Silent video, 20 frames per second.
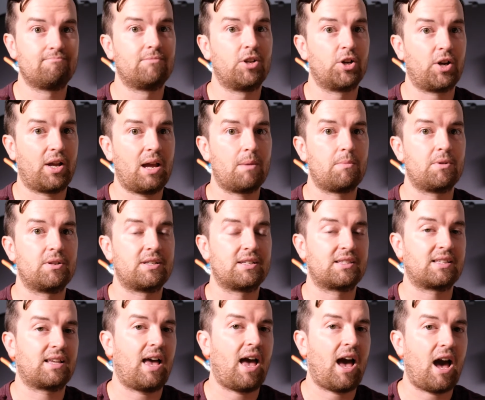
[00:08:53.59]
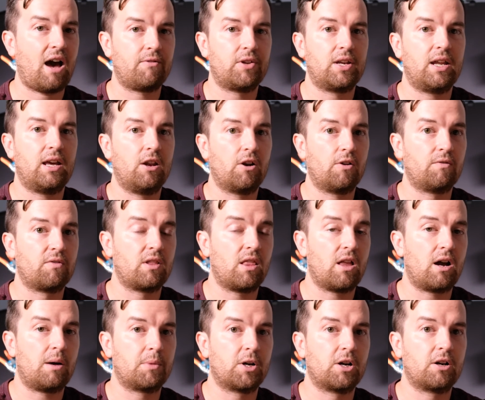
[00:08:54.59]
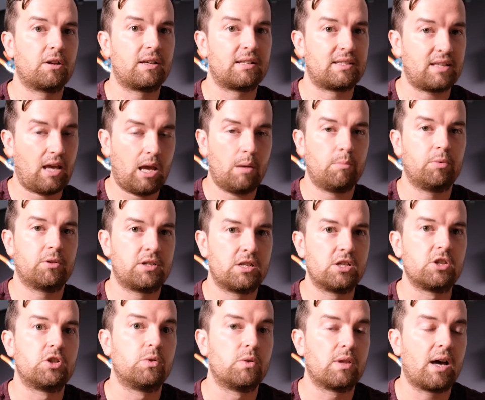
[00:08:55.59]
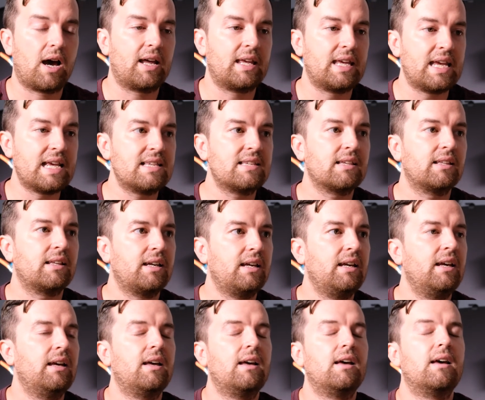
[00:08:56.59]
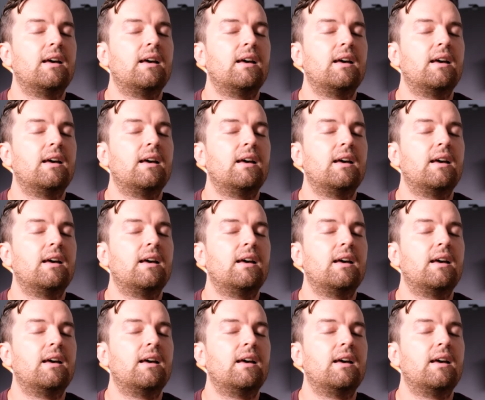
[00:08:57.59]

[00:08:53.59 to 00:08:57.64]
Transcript: your camera doesn't have an intervalometer that's able to do that easily,